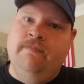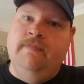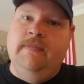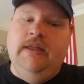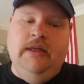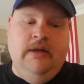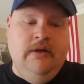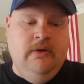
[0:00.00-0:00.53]

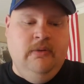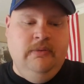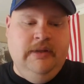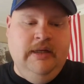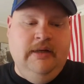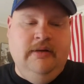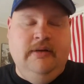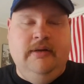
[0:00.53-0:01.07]
you know,
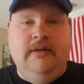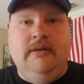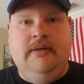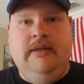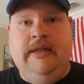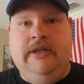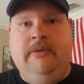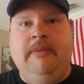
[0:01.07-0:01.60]
then
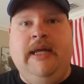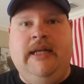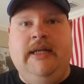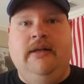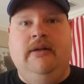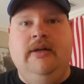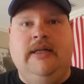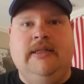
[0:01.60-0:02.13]
you may need
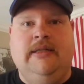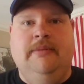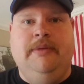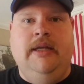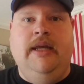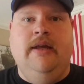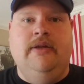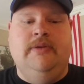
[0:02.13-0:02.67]
to look at
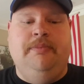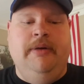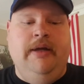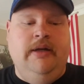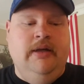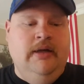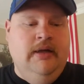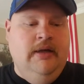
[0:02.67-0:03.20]
something else. But
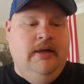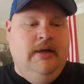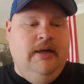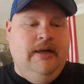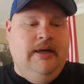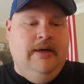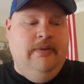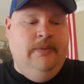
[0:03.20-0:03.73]

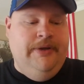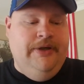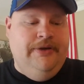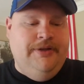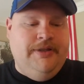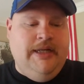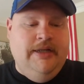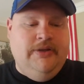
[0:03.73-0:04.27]
when you're
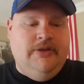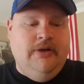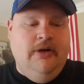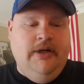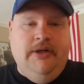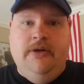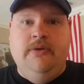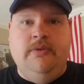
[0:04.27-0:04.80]
just getting
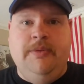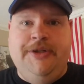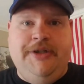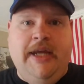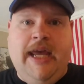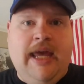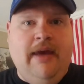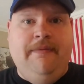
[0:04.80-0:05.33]
started, use what you
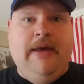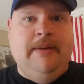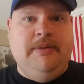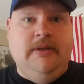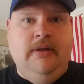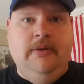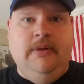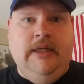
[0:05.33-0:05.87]
have,
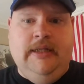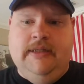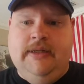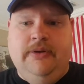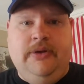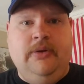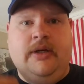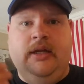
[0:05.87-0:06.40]
absolutely, until
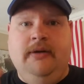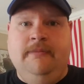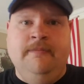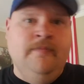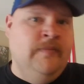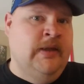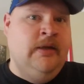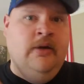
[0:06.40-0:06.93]
you can
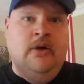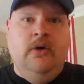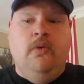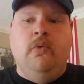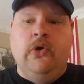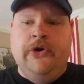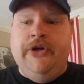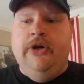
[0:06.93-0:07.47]

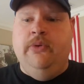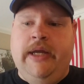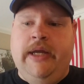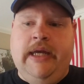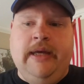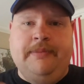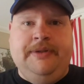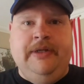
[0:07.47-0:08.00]
work your
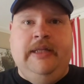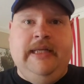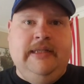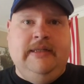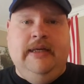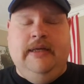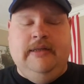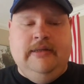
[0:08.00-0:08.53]
up to these
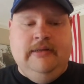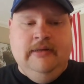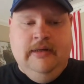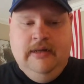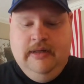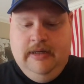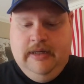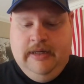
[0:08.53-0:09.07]
things.
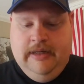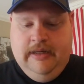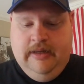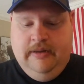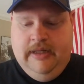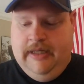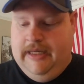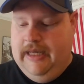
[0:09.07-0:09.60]

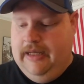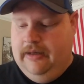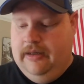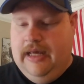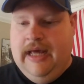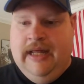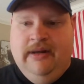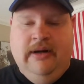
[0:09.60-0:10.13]
Again,
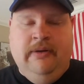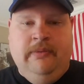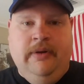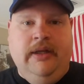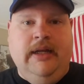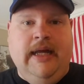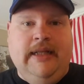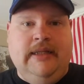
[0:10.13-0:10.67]
I
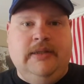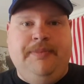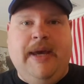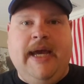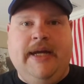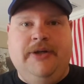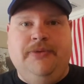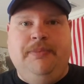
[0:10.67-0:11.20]
really like this
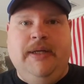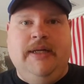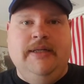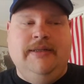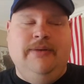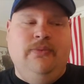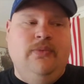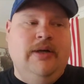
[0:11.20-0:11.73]
package because
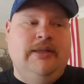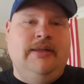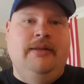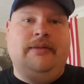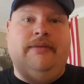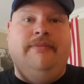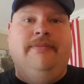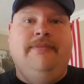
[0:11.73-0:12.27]
it
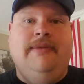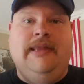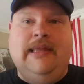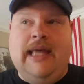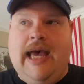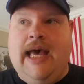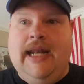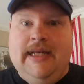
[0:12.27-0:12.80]
wasn't
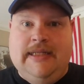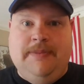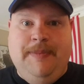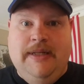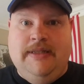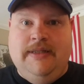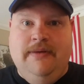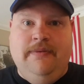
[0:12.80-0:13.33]
that
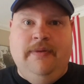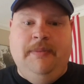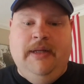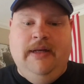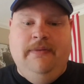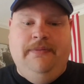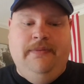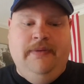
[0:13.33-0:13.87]
expensive. I mean, if